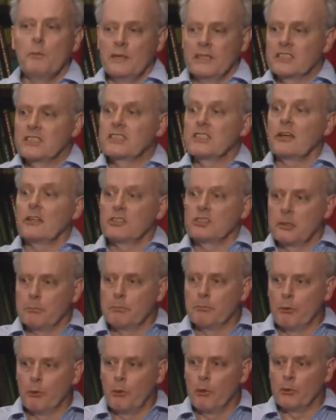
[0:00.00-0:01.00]
with such a
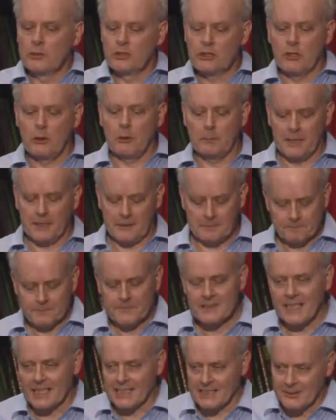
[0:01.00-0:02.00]
broad topic.
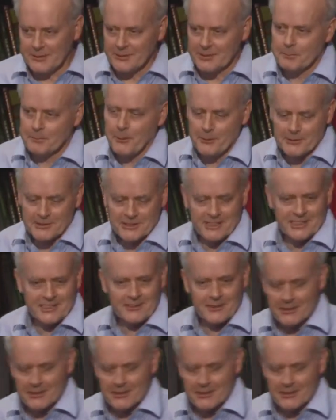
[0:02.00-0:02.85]
Thank you, and apologies